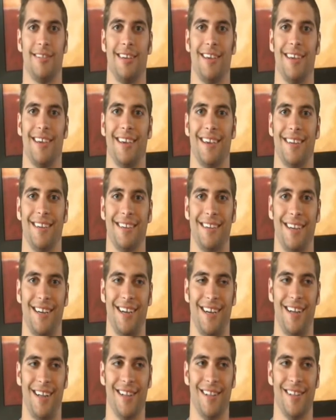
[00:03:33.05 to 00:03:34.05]
and
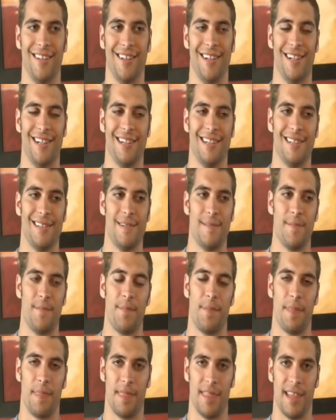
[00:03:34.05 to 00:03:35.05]

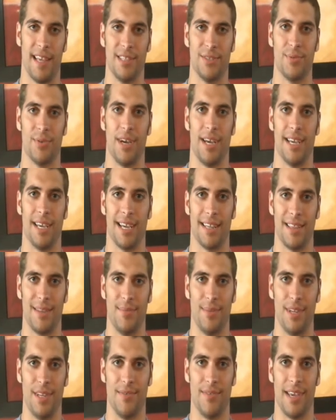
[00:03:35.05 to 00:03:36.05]
that's why I got the
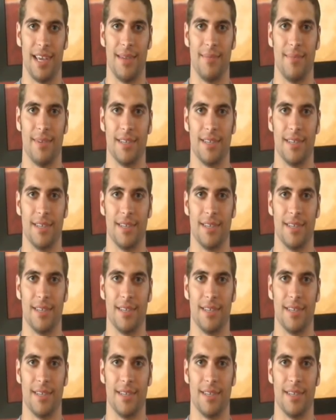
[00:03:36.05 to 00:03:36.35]
minivan,